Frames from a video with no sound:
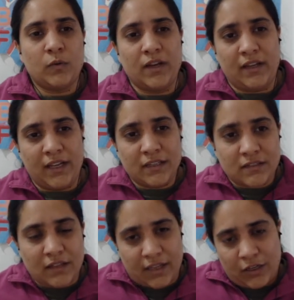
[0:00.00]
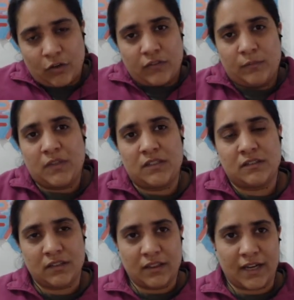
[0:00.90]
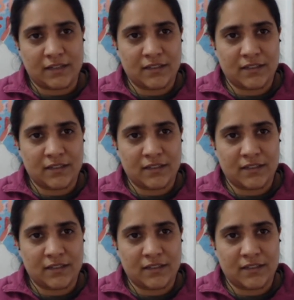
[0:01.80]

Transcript: arrange the array of images in that